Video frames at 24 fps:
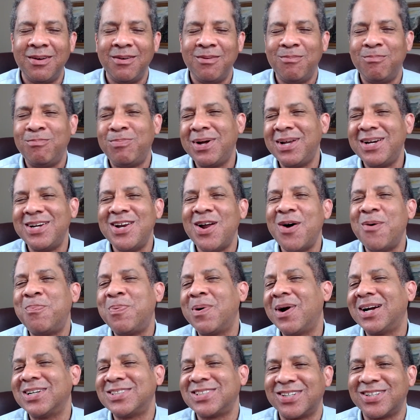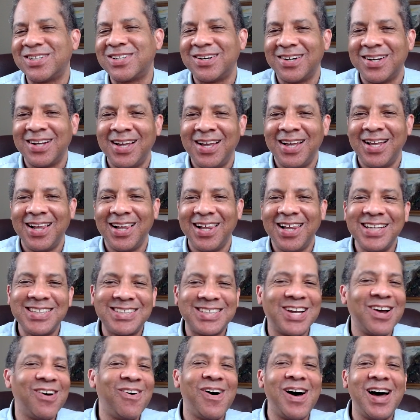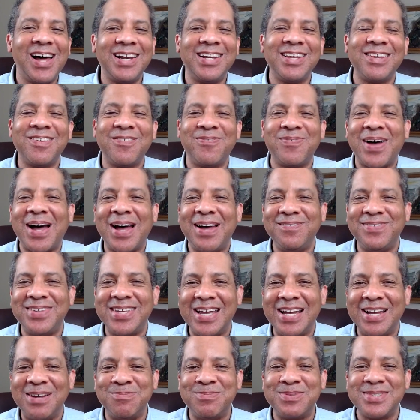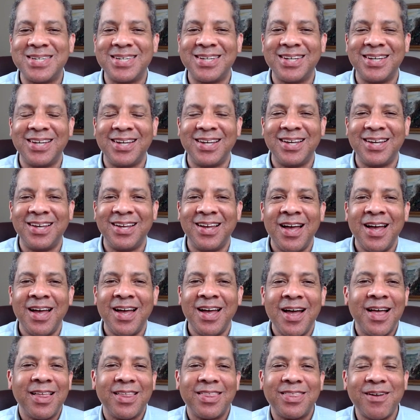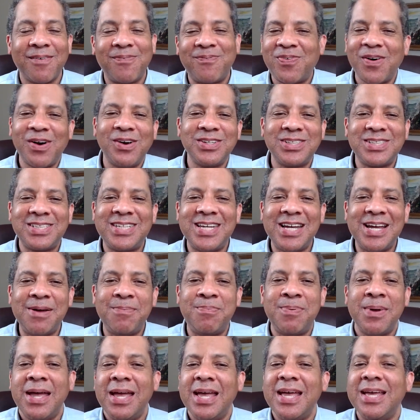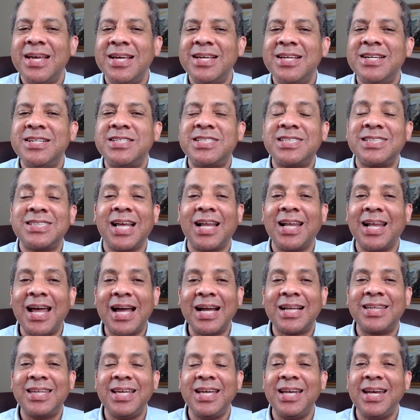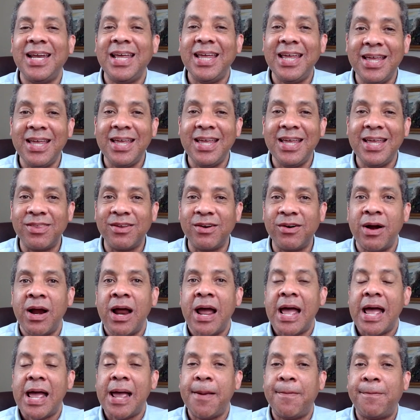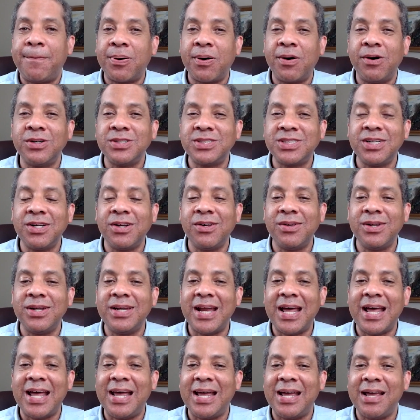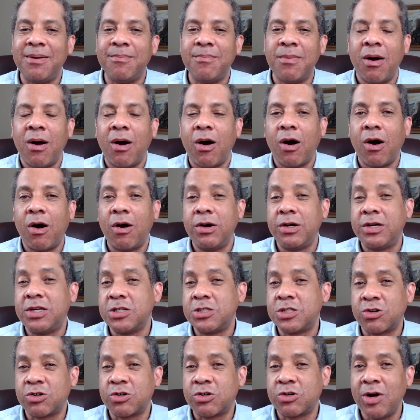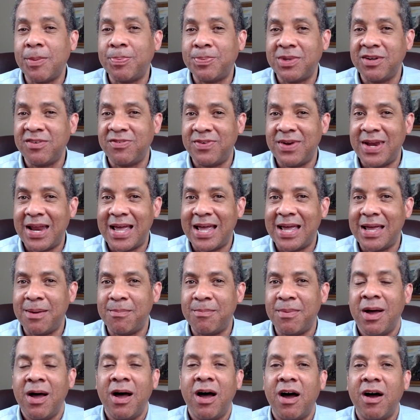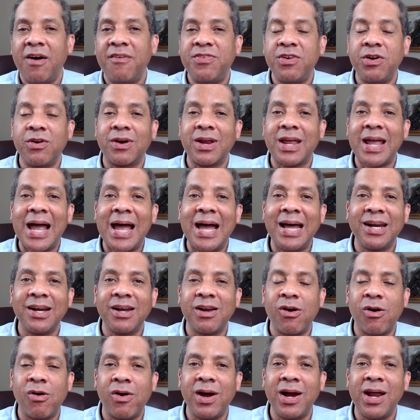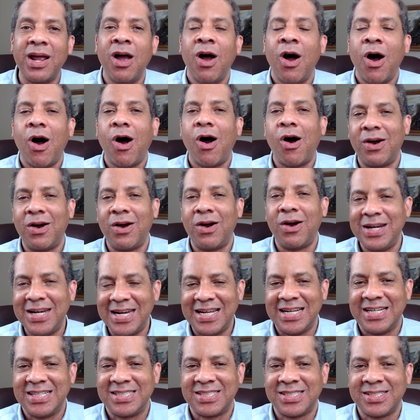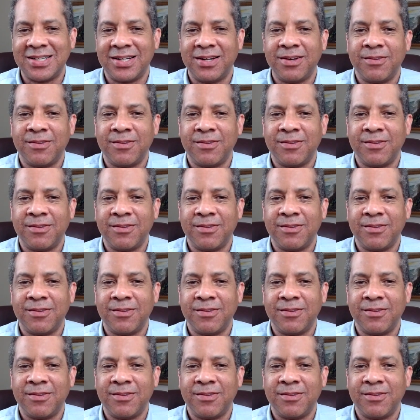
But no pressure. Let's go on to the 5 tips. The first tip is selecting either a personal name or descriptive name of your category or niche.